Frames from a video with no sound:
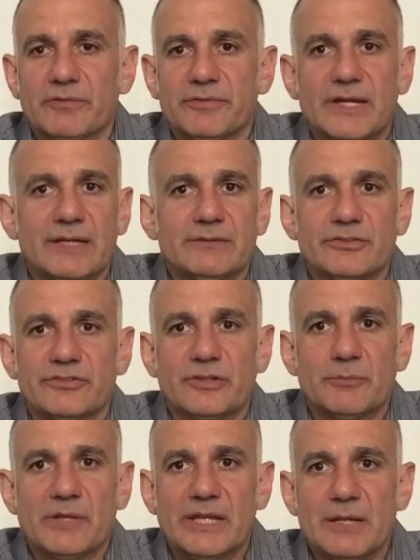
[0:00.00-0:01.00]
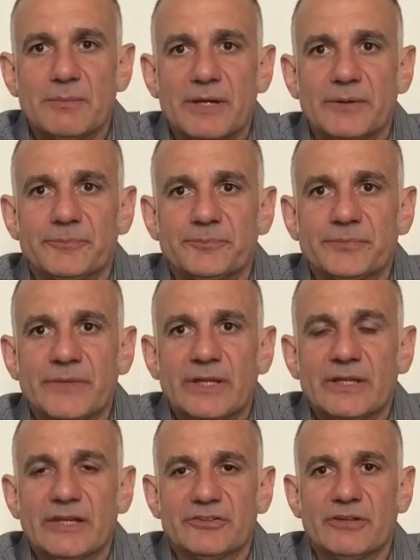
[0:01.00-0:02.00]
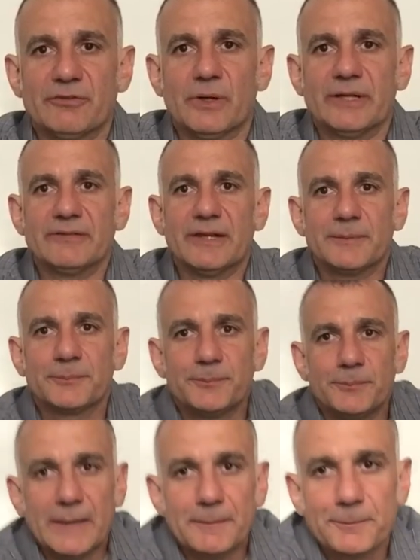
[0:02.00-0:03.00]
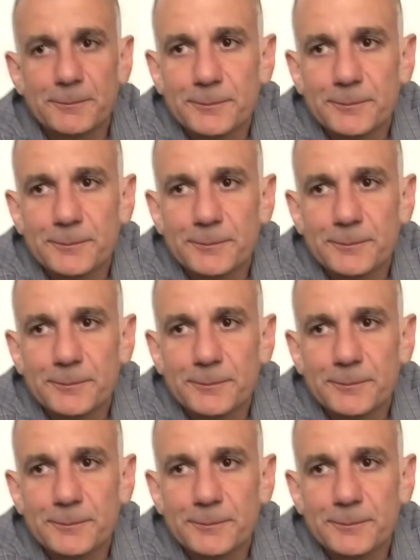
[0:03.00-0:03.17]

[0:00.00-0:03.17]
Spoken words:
If not, just send me an email. Guys, have a great day. Bye.